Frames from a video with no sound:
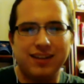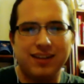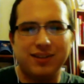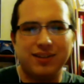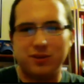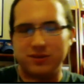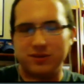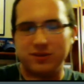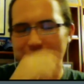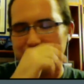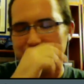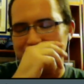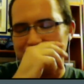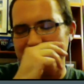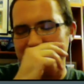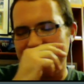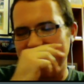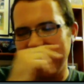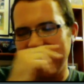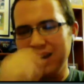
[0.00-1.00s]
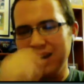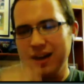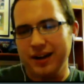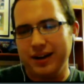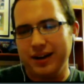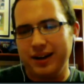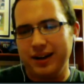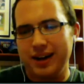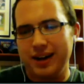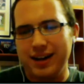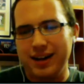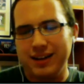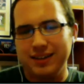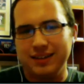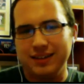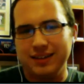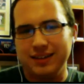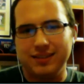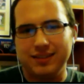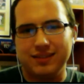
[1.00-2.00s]
the Korra scene,
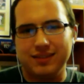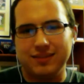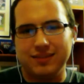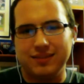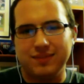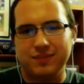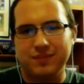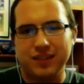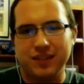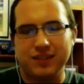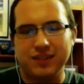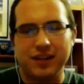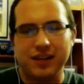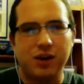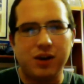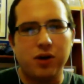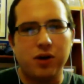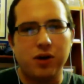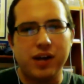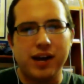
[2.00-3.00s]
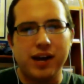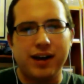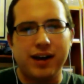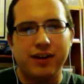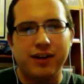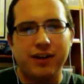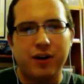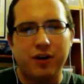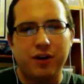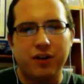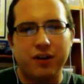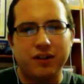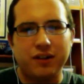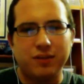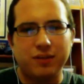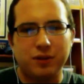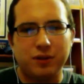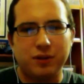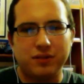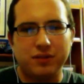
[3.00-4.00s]
and it's like, oh yeah, all
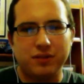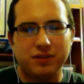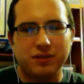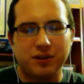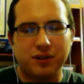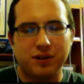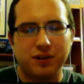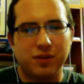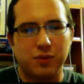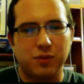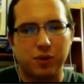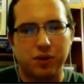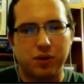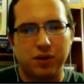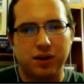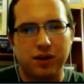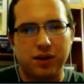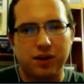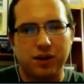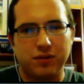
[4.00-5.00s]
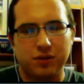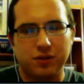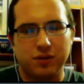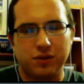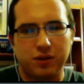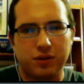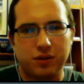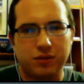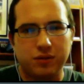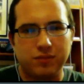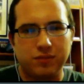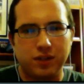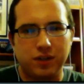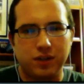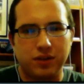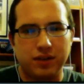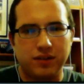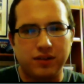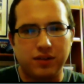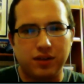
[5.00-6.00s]
spirits are in the world now, so
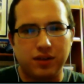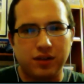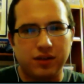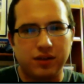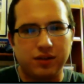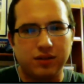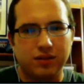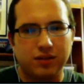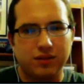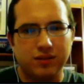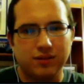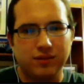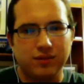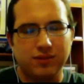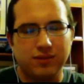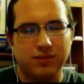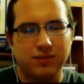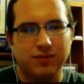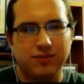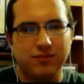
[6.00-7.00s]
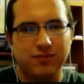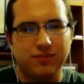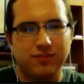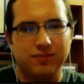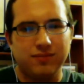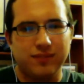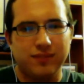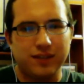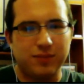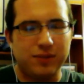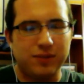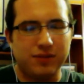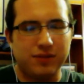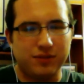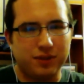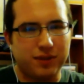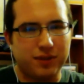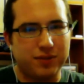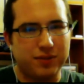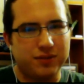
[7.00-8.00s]
that's the thing. That's basically
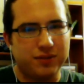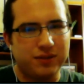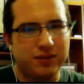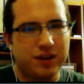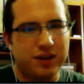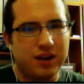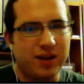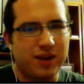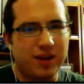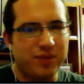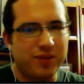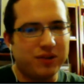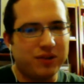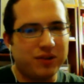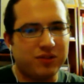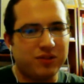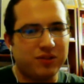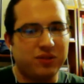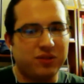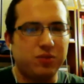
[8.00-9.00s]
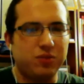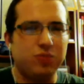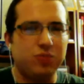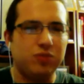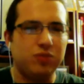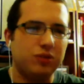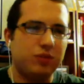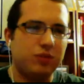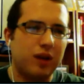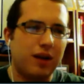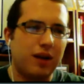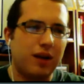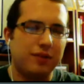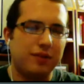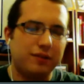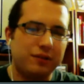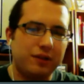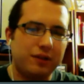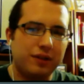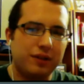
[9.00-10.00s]
what that was. And we also see Boomchu,
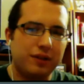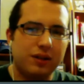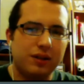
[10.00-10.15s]
obviously.